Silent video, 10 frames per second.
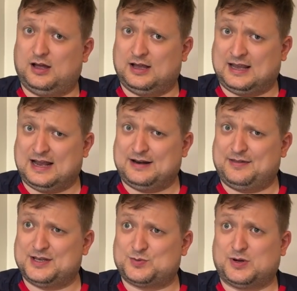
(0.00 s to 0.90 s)
Again,
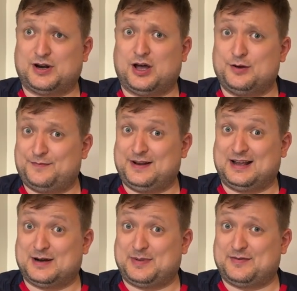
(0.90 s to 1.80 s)
this one, hopefully you
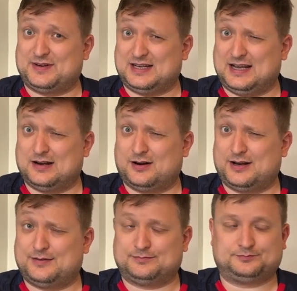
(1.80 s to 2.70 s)
get a bit of a deal on
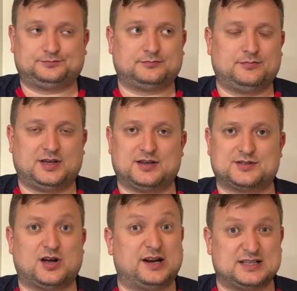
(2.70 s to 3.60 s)
it,
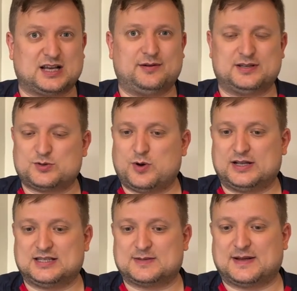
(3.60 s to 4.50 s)
because on its own, it's
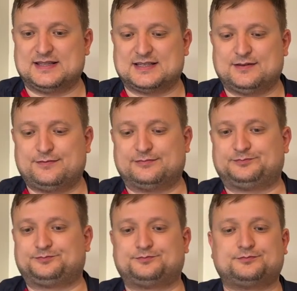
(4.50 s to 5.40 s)
quite expensive.
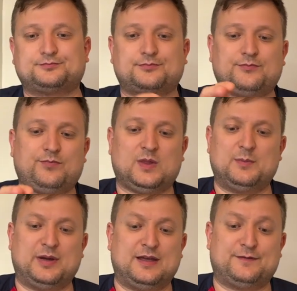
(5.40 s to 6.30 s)

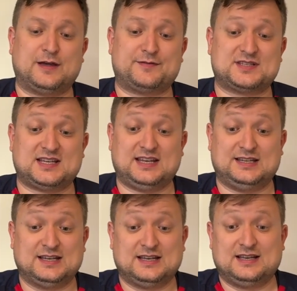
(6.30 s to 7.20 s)
But if you ever
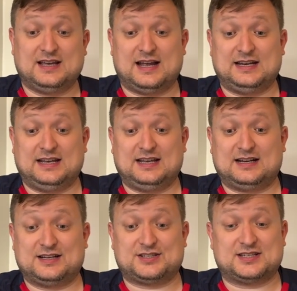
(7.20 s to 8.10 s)
see any
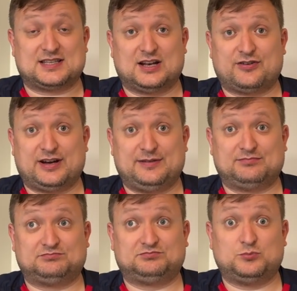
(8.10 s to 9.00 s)
English distillery
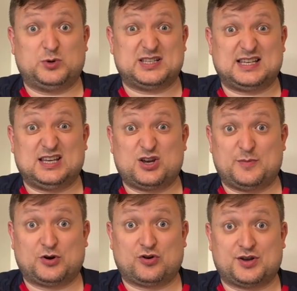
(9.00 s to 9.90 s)
whiskey
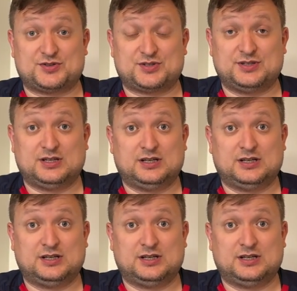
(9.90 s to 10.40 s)
come across